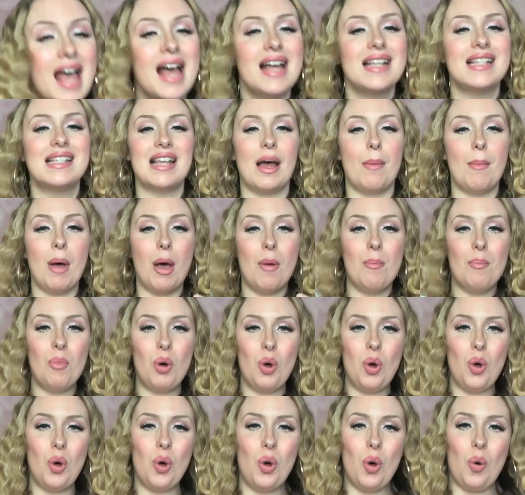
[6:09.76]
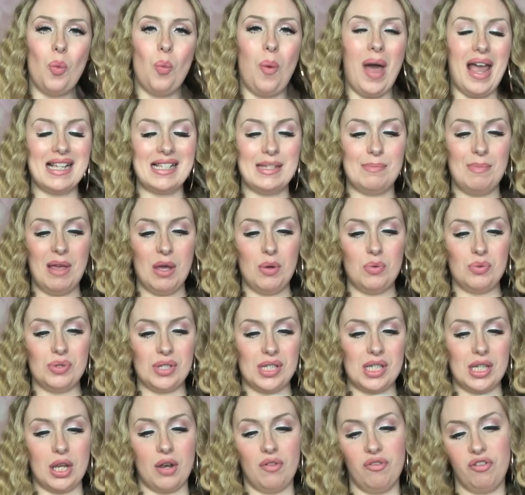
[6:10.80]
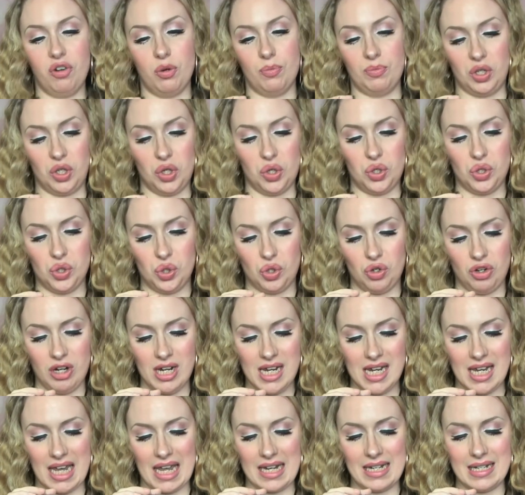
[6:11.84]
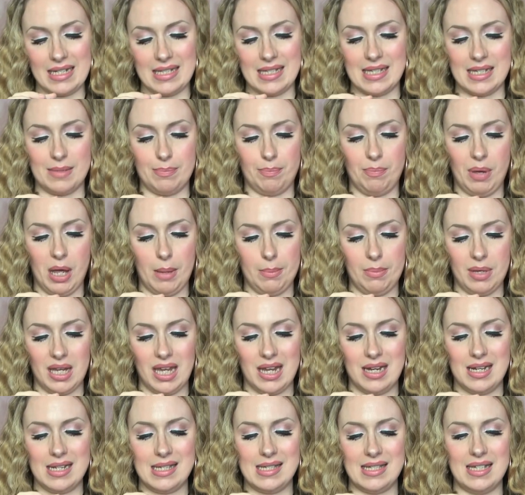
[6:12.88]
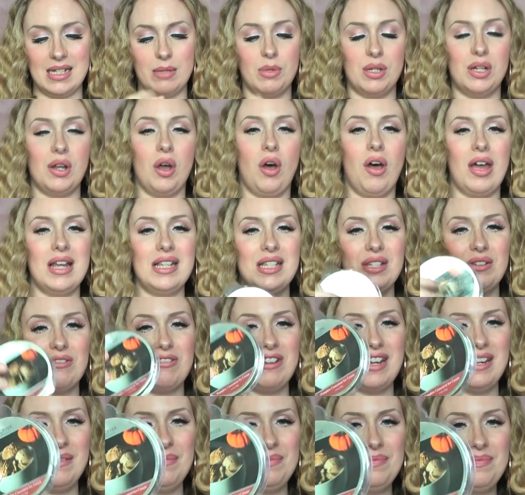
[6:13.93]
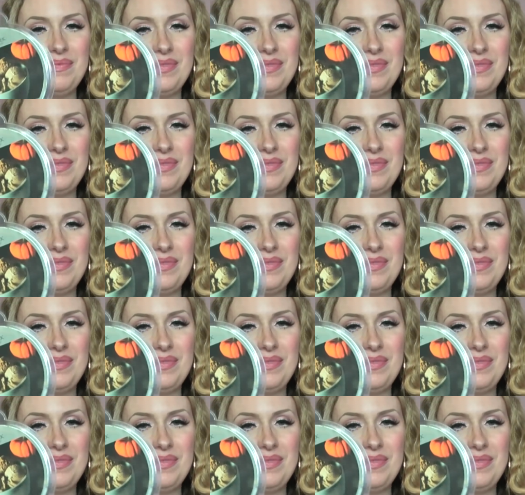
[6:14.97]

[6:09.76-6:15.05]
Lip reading: Some more wax melts from Goose Creek. And this is in pumpkin cinnamon ice cream.